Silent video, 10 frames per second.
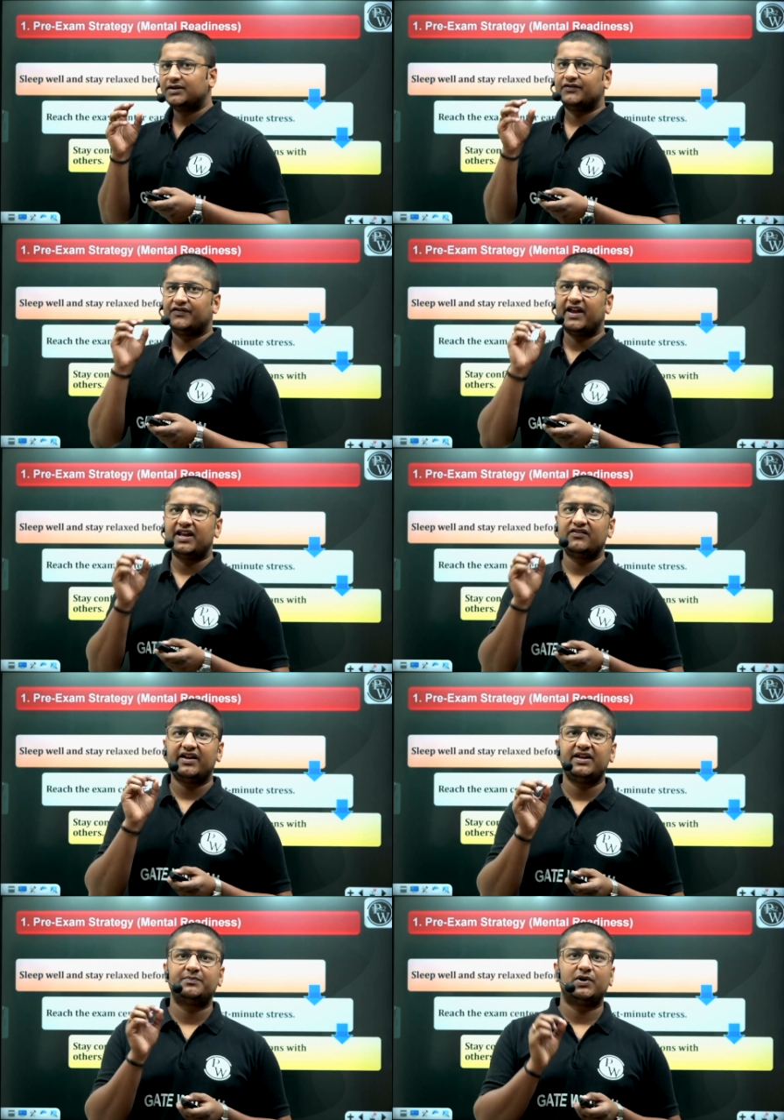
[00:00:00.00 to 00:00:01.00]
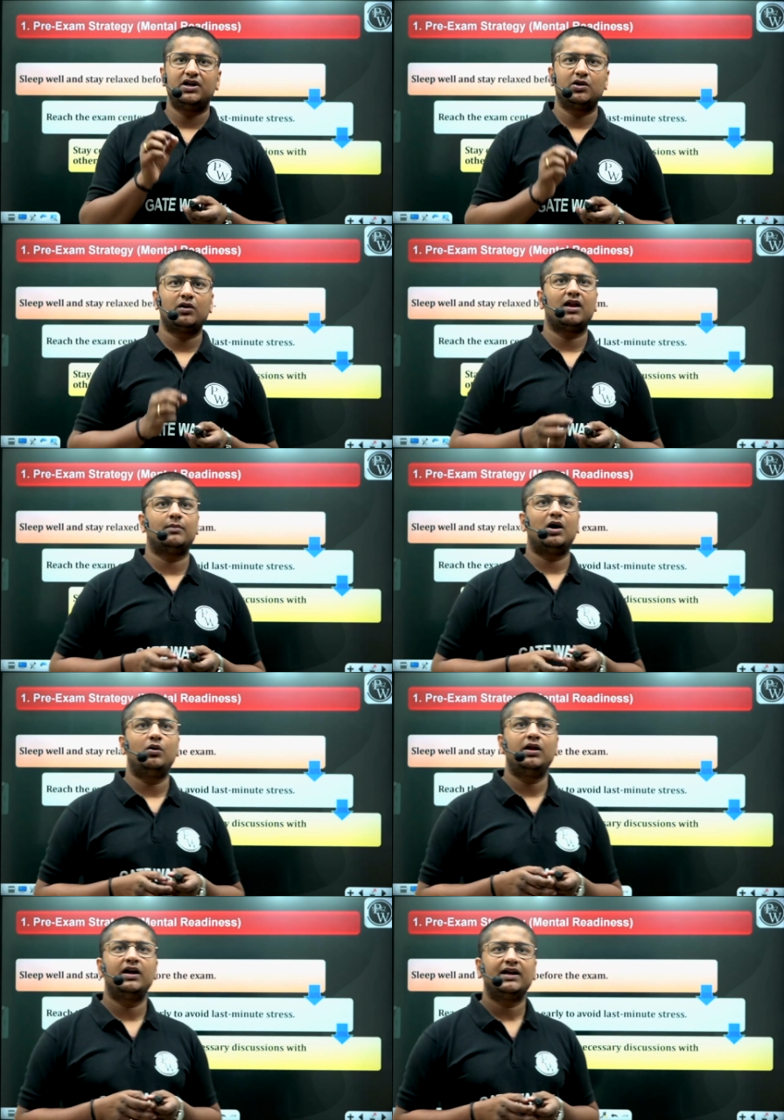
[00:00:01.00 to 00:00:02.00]
very very particular about
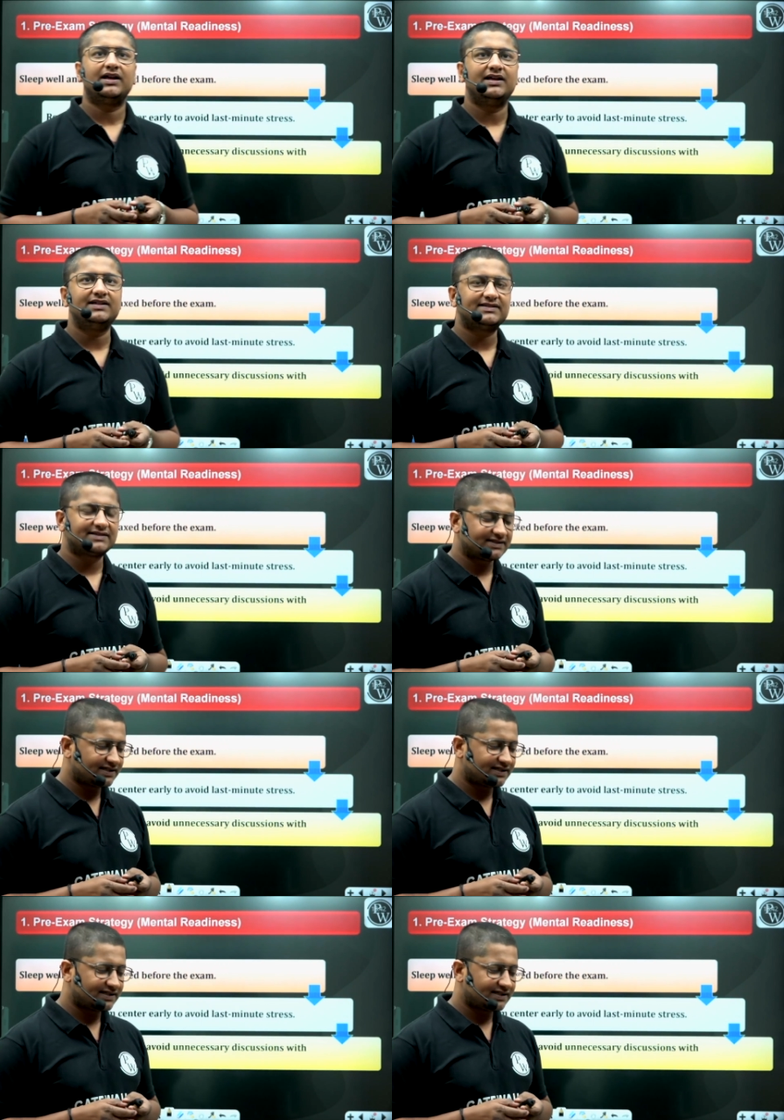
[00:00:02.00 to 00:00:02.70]
is